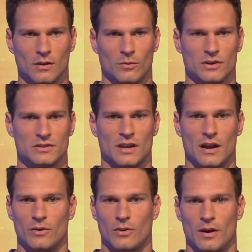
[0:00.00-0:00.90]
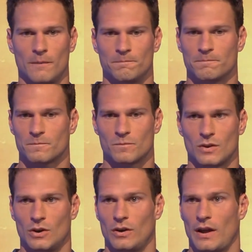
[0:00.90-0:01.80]
Whereas now, you
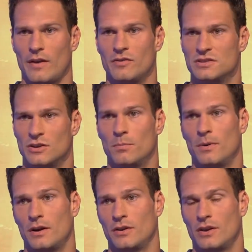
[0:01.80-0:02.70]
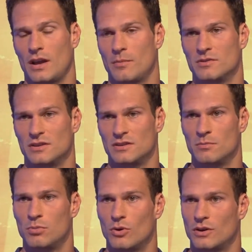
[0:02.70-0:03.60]
know, every single part of your game is
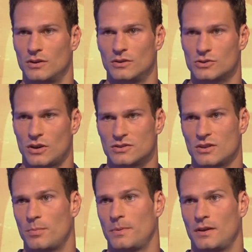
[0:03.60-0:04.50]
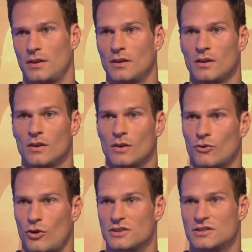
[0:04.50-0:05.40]
important. The shot stopping,
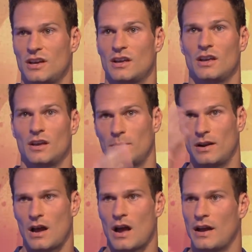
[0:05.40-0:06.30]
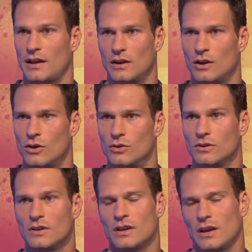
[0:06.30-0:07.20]
cross taking, but high and low.
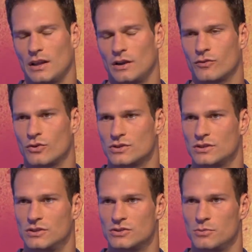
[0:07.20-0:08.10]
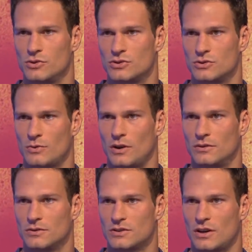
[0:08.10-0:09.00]
And then of course, distribution as well.
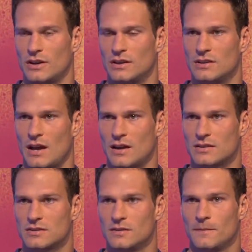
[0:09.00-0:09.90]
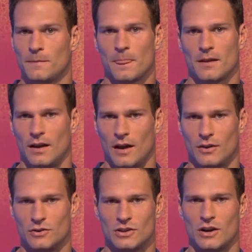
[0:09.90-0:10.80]
Starting attacks,
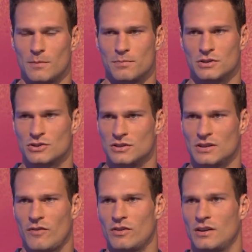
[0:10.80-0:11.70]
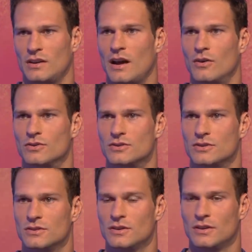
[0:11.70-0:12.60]
your starting positions, everything now is